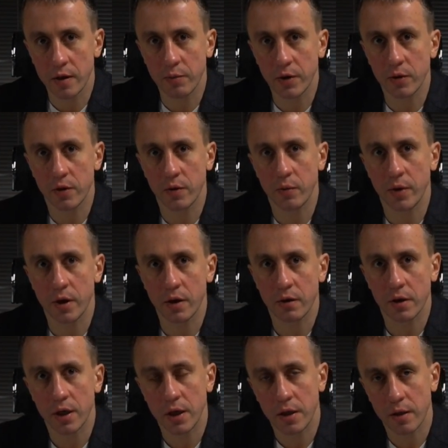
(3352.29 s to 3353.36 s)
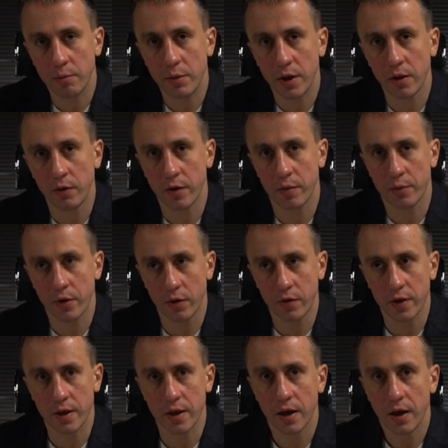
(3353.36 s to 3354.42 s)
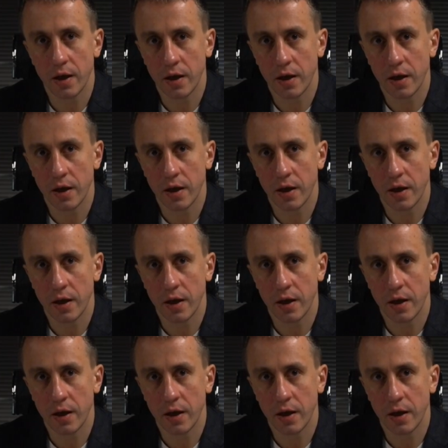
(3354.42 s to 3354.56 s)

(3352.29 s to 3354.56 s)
because we are in the middle of this process,